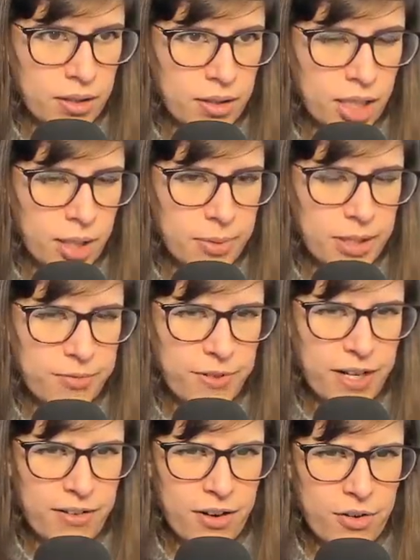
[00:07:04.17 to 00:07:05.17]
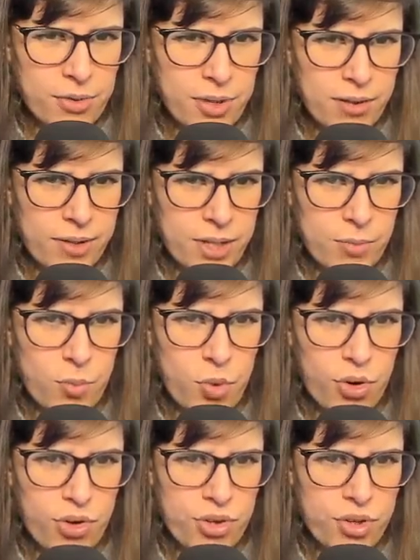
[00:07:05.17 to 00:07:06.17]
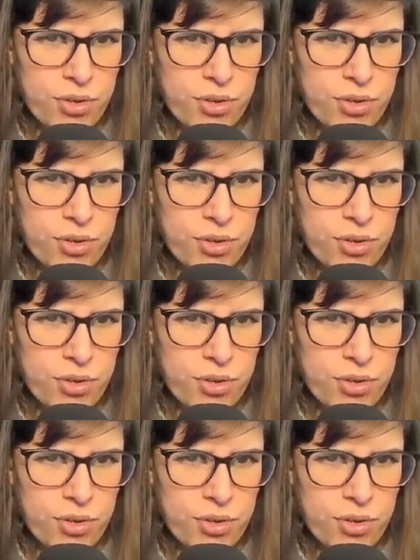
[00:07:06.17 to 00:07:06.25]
Can't make fire arrows without any wood.